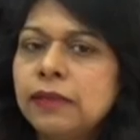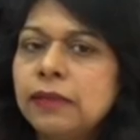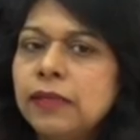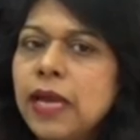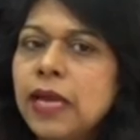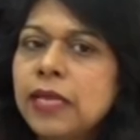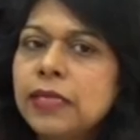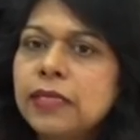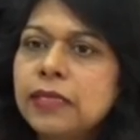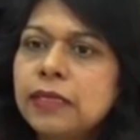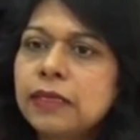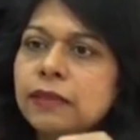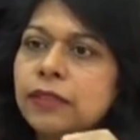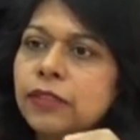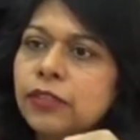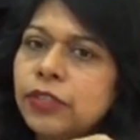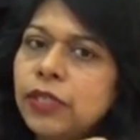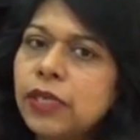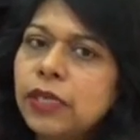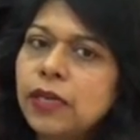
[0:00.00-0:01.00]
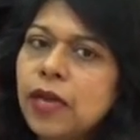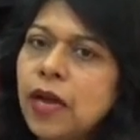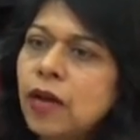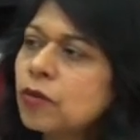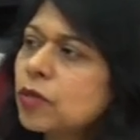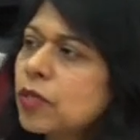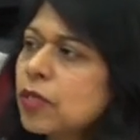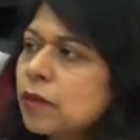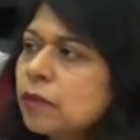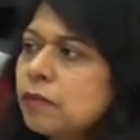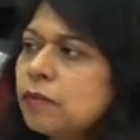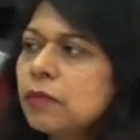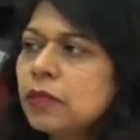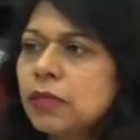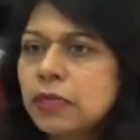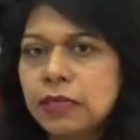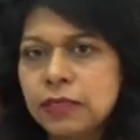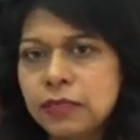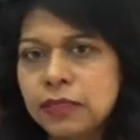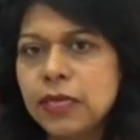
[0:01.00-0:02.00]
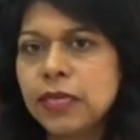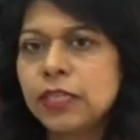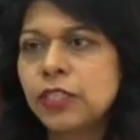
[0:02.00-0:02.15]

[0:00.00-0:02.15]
that the real outcome is